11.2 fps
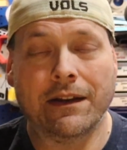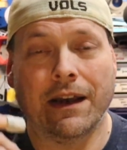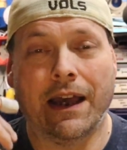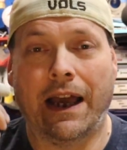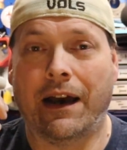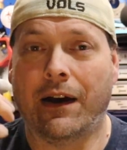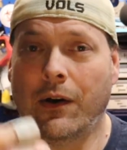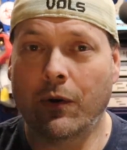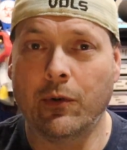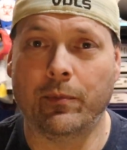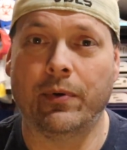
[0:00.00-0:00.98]
I
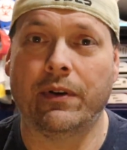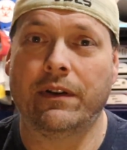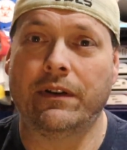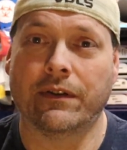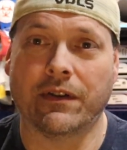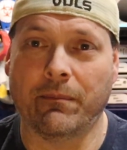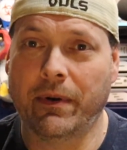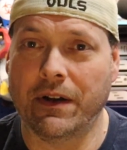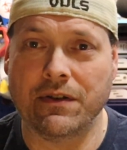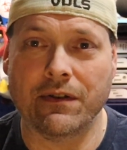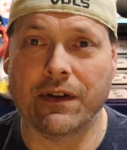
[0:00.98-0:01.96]
hope there's a
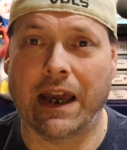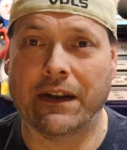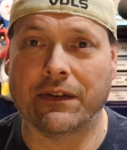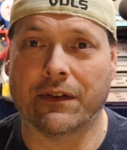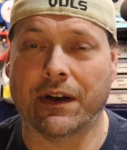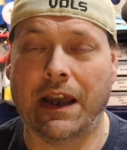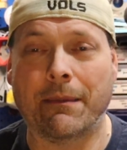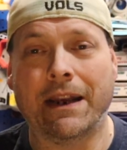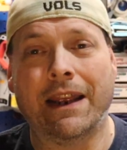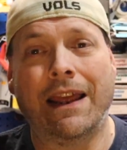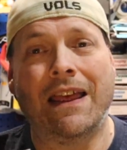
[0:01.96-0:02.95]
bunch of you guys that are
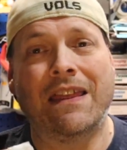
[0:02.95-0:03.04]
coming.